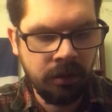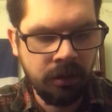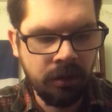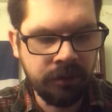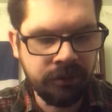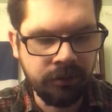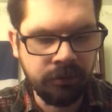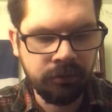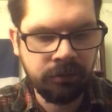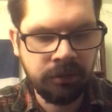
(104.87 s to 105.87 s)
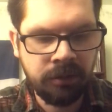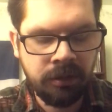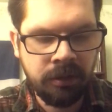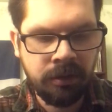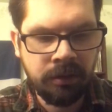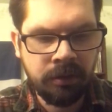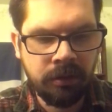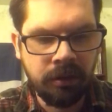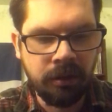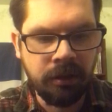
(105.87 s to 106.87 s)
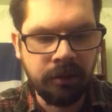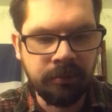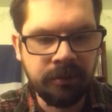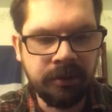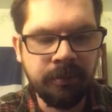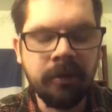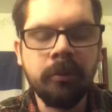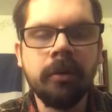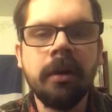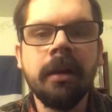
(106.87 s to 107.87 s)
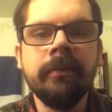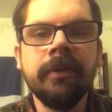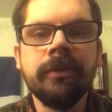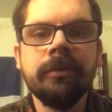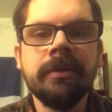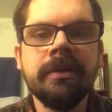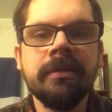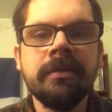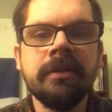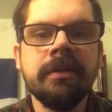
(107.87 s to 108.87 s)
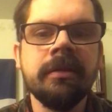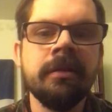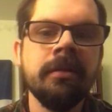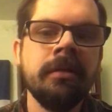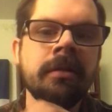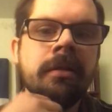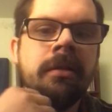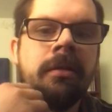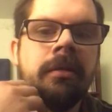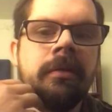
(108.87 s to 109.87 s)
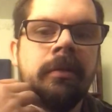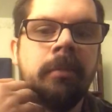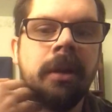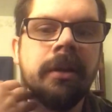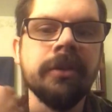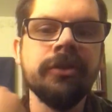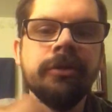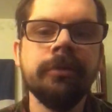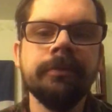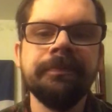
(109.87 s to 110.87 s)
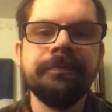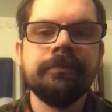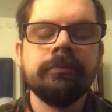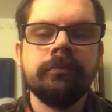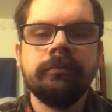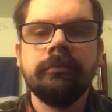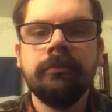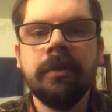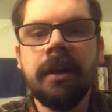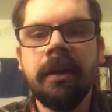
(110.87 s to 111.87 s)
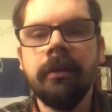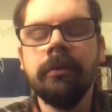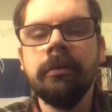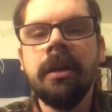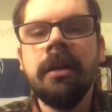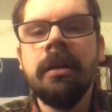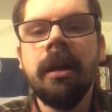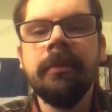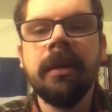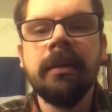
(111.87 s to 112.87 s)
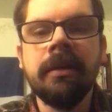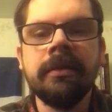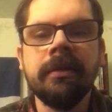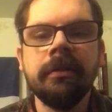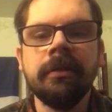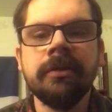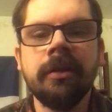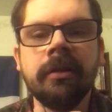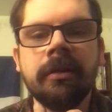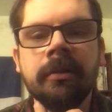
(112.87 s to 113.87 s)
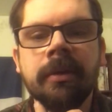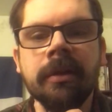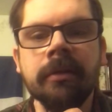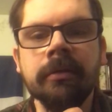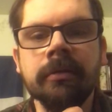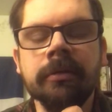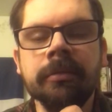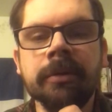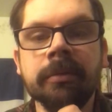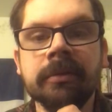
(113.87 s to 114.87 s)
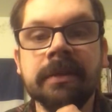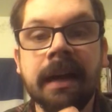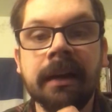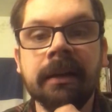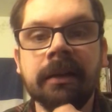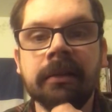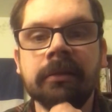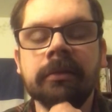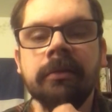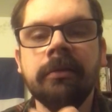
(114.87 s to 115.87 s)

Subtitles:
Also, some of the more obvious reasons is the blood issue. Now, I'm not necessarily talking about people dying,